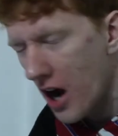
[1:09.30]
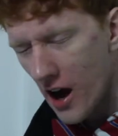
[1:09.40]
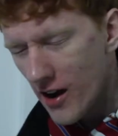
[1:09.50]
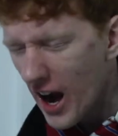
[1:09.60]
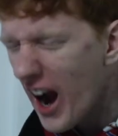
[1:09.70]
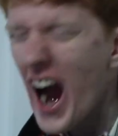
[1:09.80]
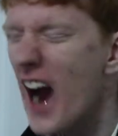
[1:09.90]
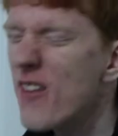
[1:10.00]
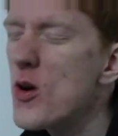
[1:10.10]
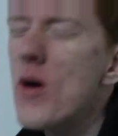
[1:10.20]
H
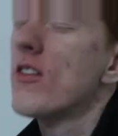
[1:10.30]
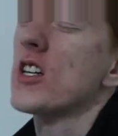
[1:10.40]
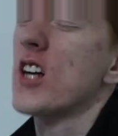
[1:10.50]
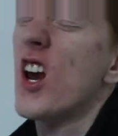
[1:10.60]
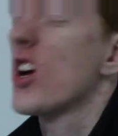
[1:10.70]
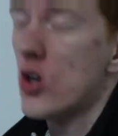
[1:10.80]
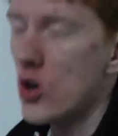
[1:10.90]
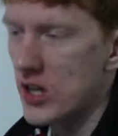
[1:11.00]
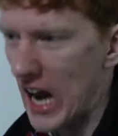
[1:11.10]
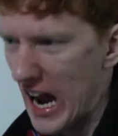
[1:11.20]
have you ever caught a
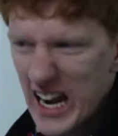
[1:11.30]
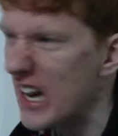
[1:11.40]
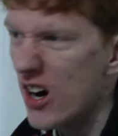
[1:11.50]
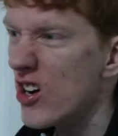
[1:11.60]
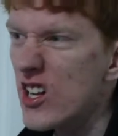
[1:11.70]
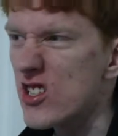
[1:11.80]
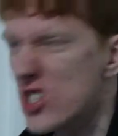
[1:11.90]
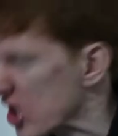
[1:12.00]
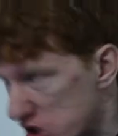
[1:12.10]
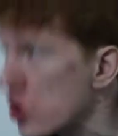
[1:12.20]
good guy, like a real
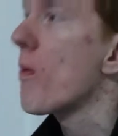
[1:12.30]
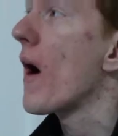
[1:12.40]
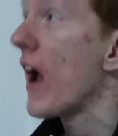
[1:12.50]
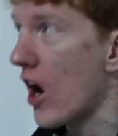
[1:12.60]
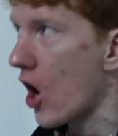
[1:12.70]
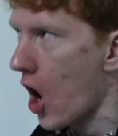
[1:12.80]
superhero?